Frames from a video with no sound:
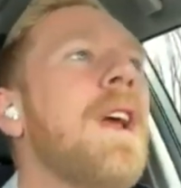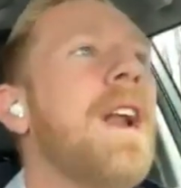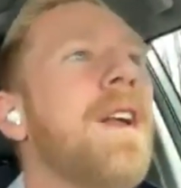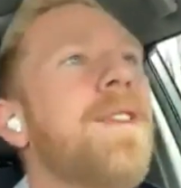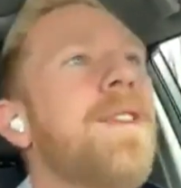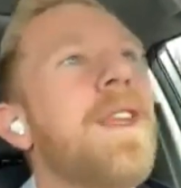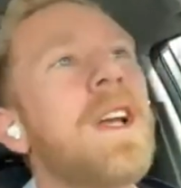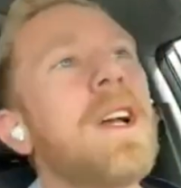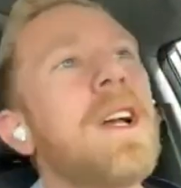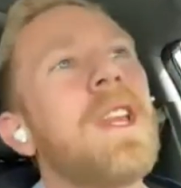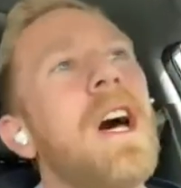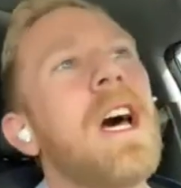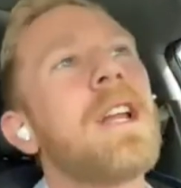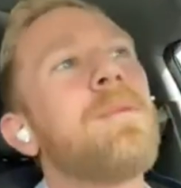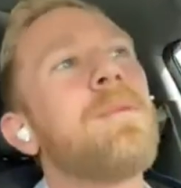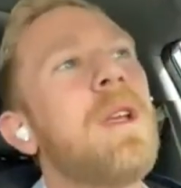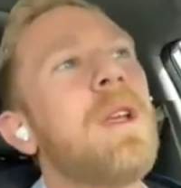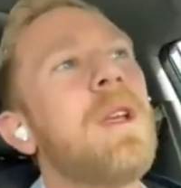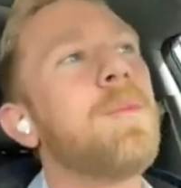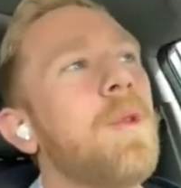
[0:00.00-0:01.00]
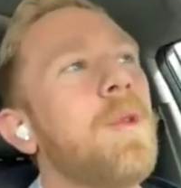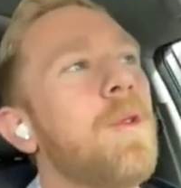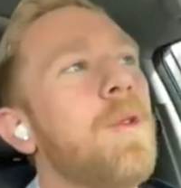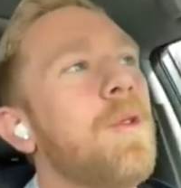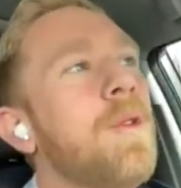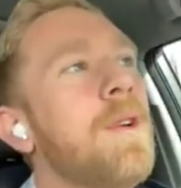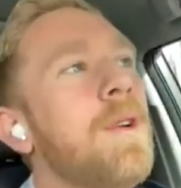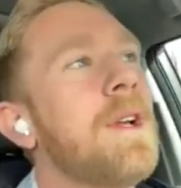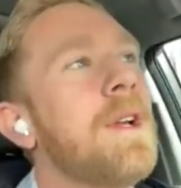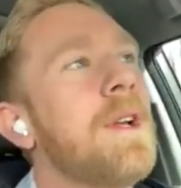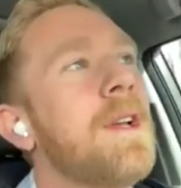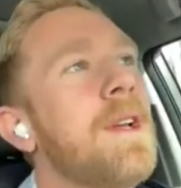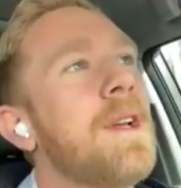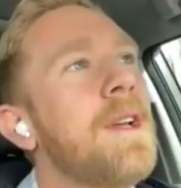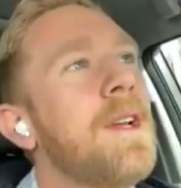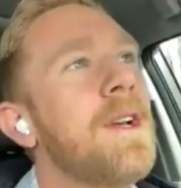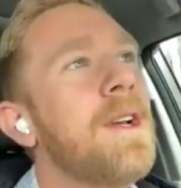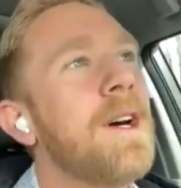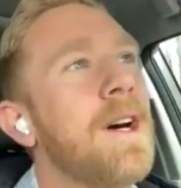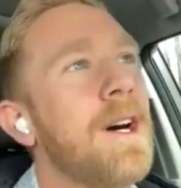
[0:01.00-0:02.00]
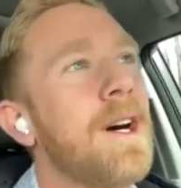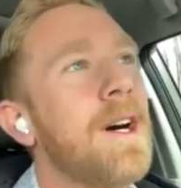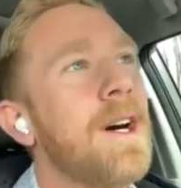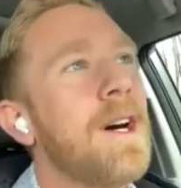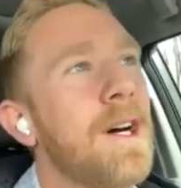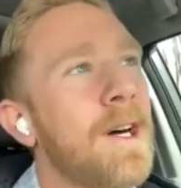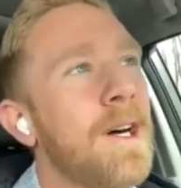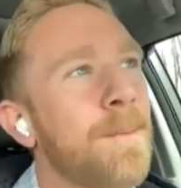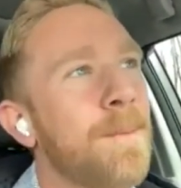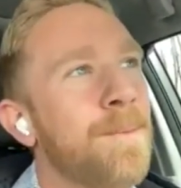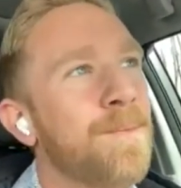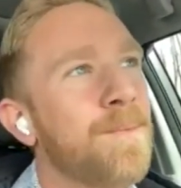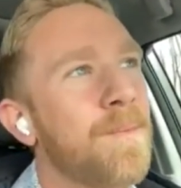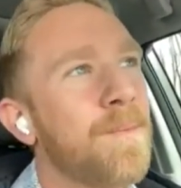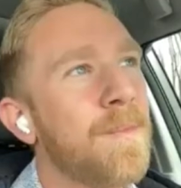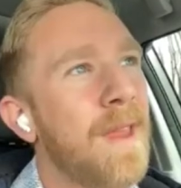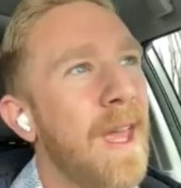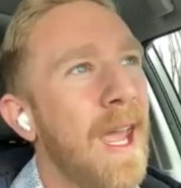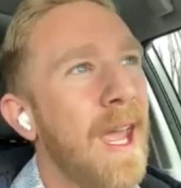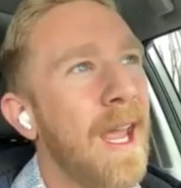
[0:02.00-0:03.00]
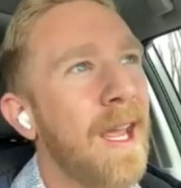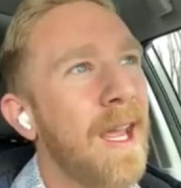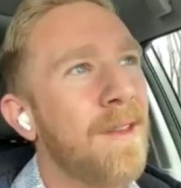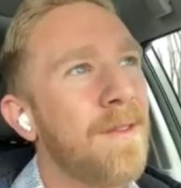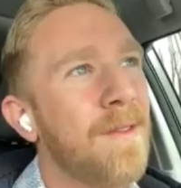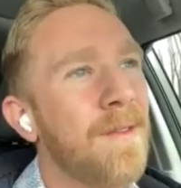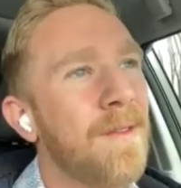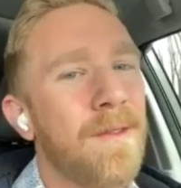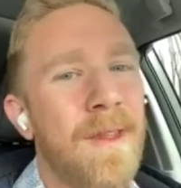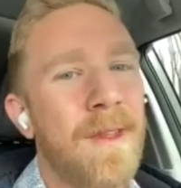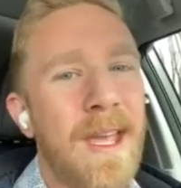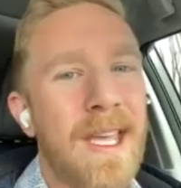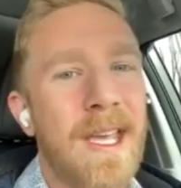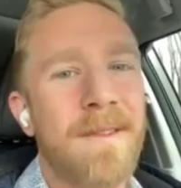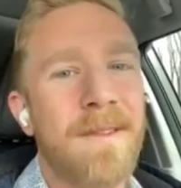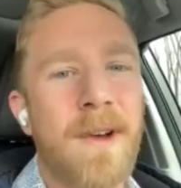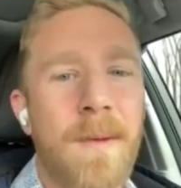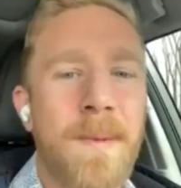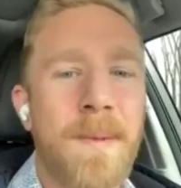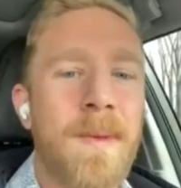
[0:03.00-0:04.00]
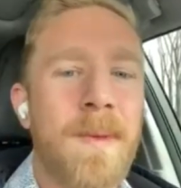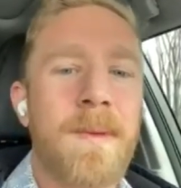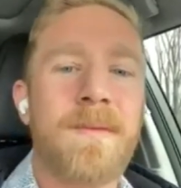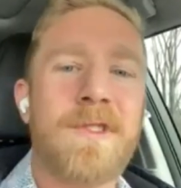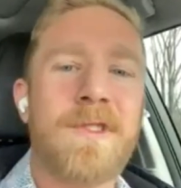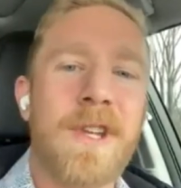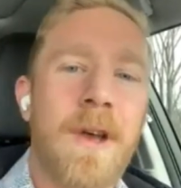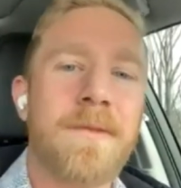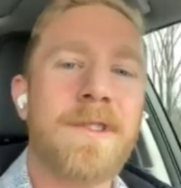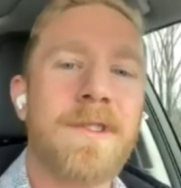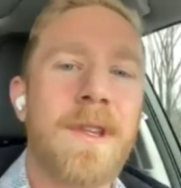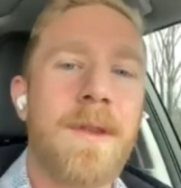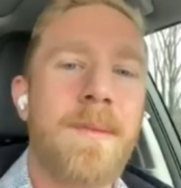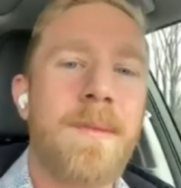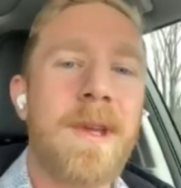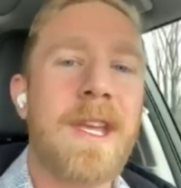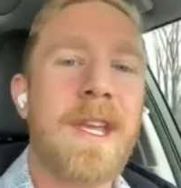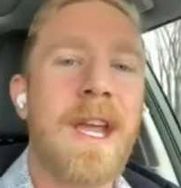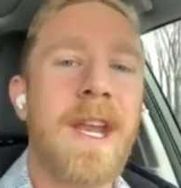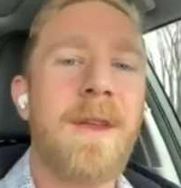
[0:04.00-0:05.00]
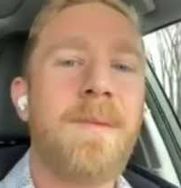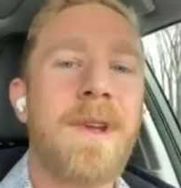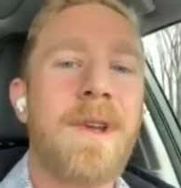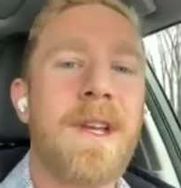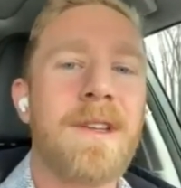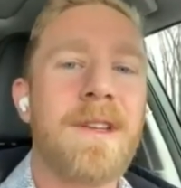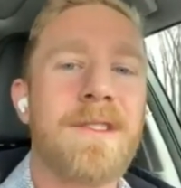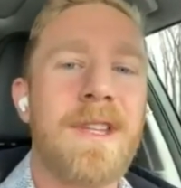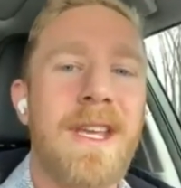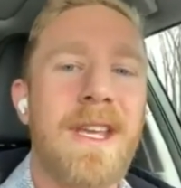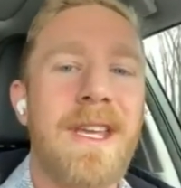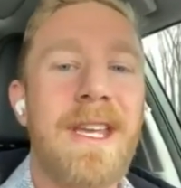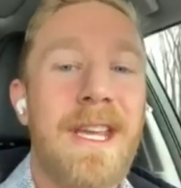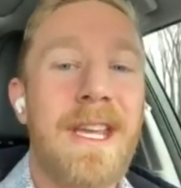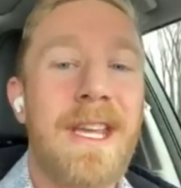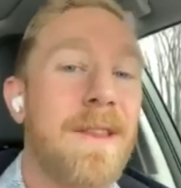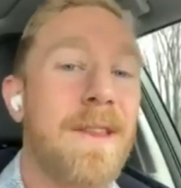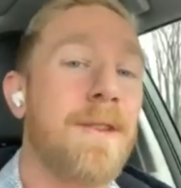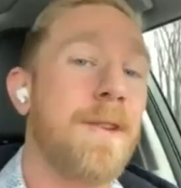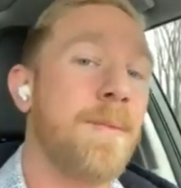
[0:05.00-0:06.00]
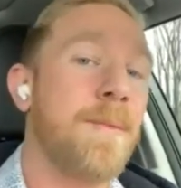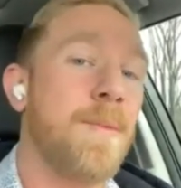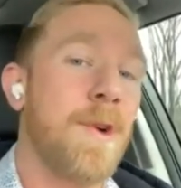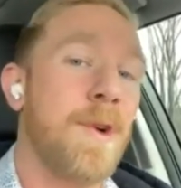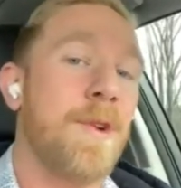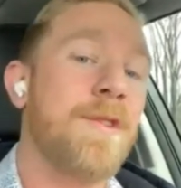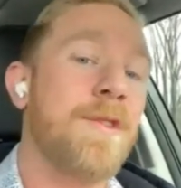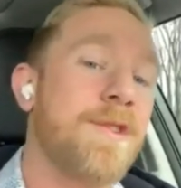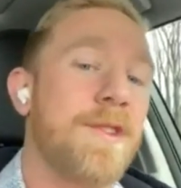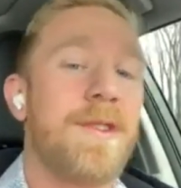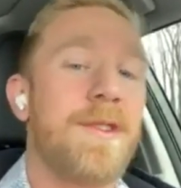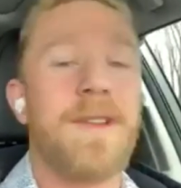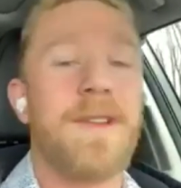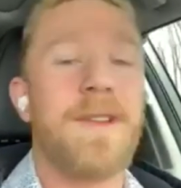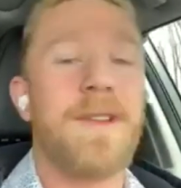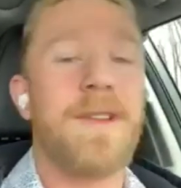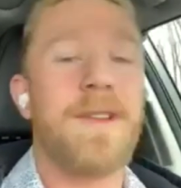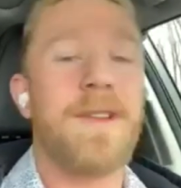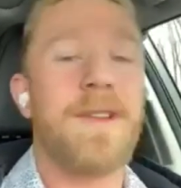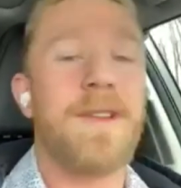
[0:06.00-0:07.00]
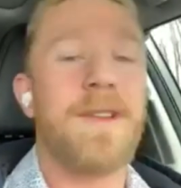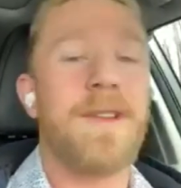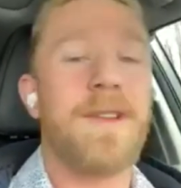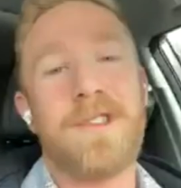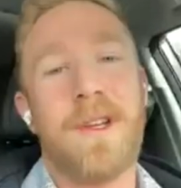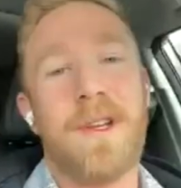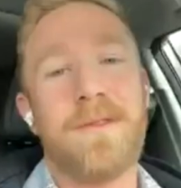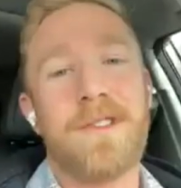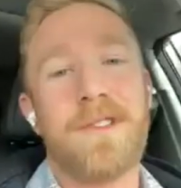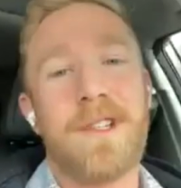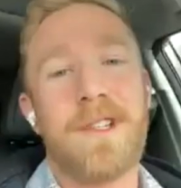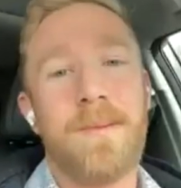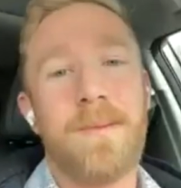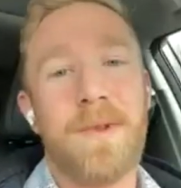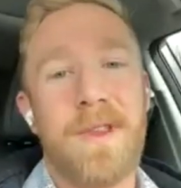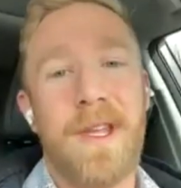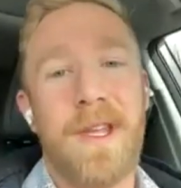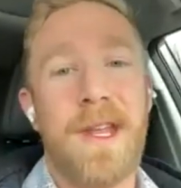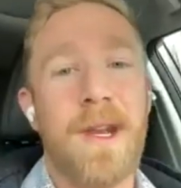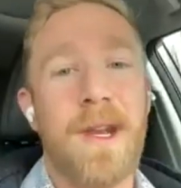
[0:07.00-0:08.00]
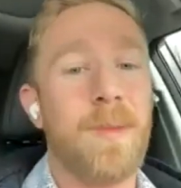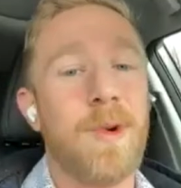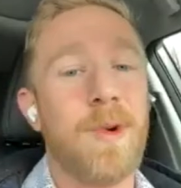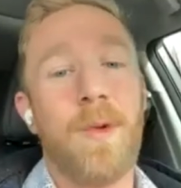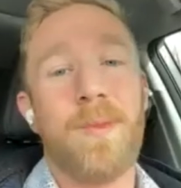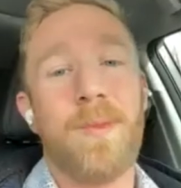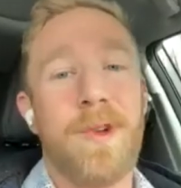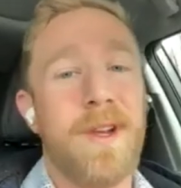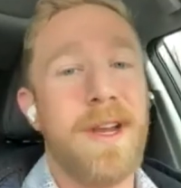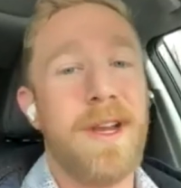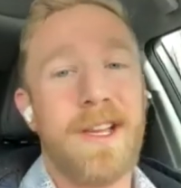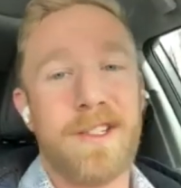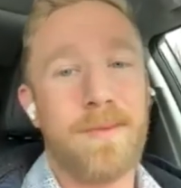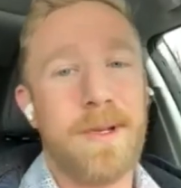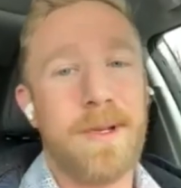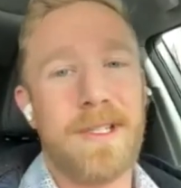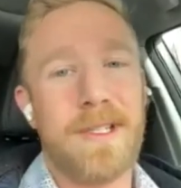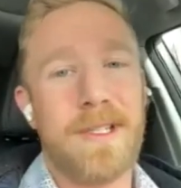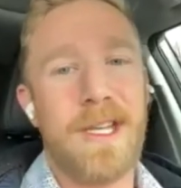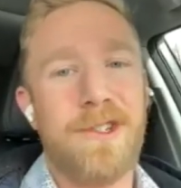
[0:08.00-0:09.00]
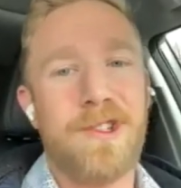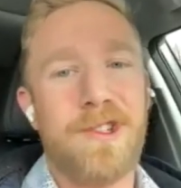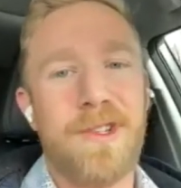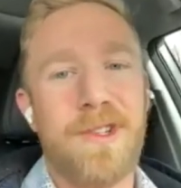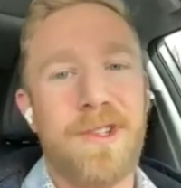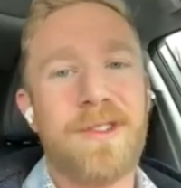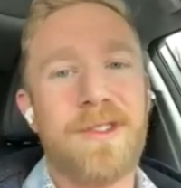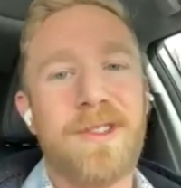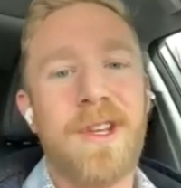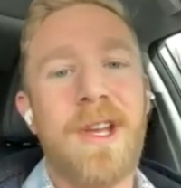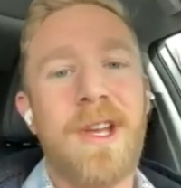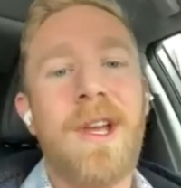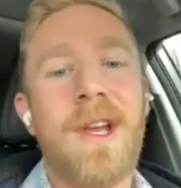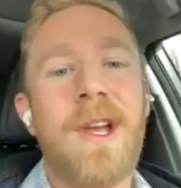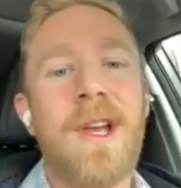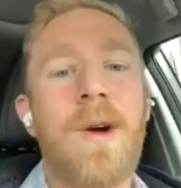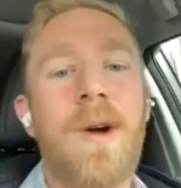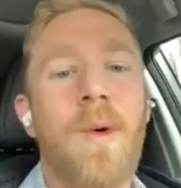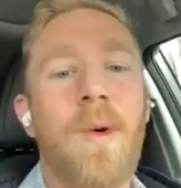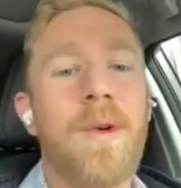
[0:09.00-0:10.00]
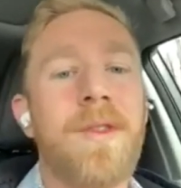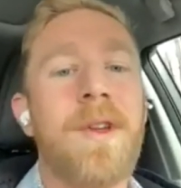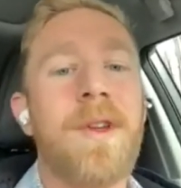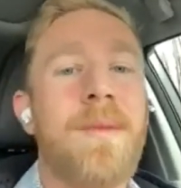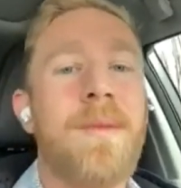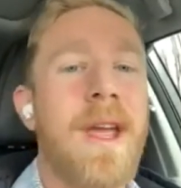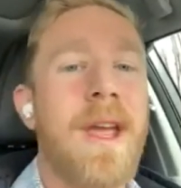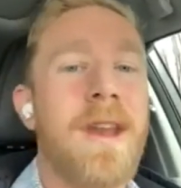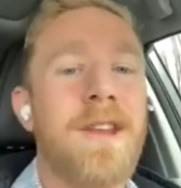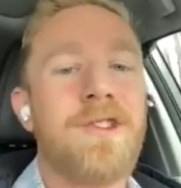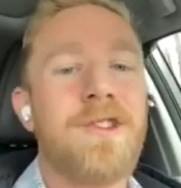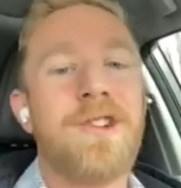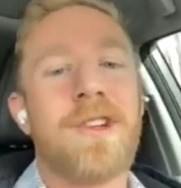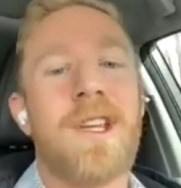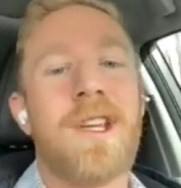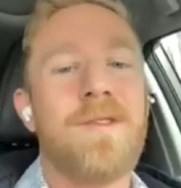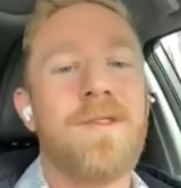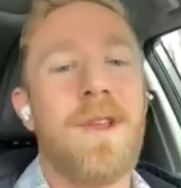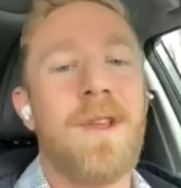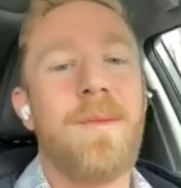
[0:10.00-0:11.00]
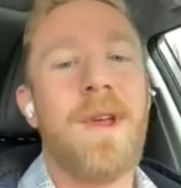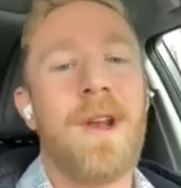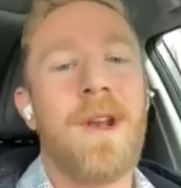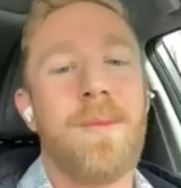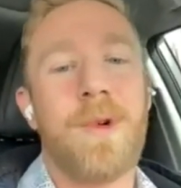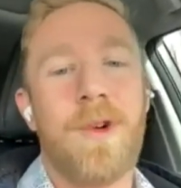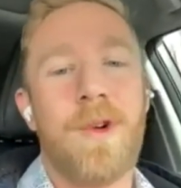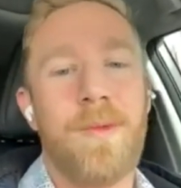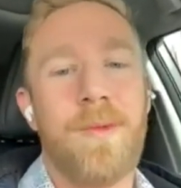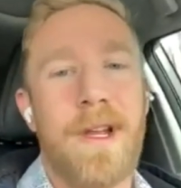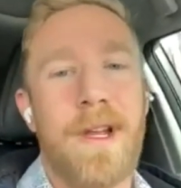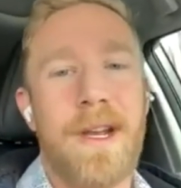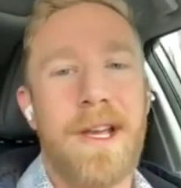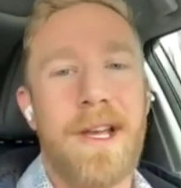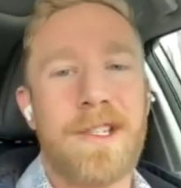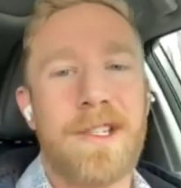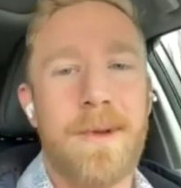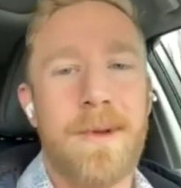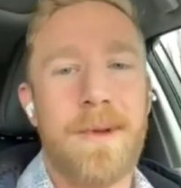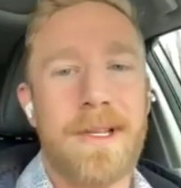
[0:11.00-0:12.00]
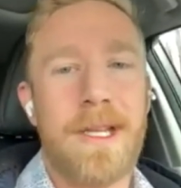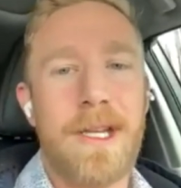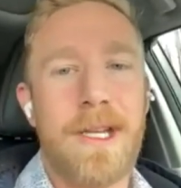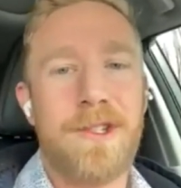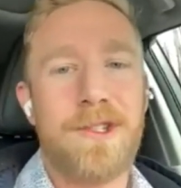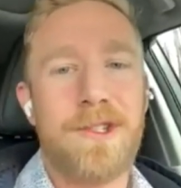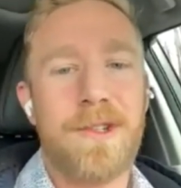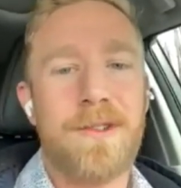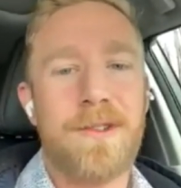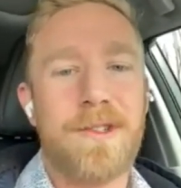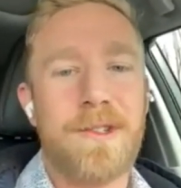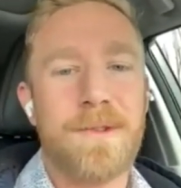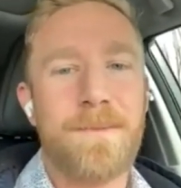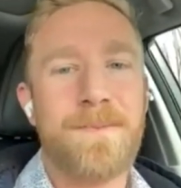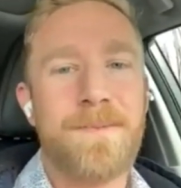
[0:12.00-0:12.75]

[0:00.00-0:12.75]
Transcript: And I think a lot of people, they give up on themselves in the beginning because they either personally set themselves up with the inappropriate expectations or their manager gives them inappropriate expectations.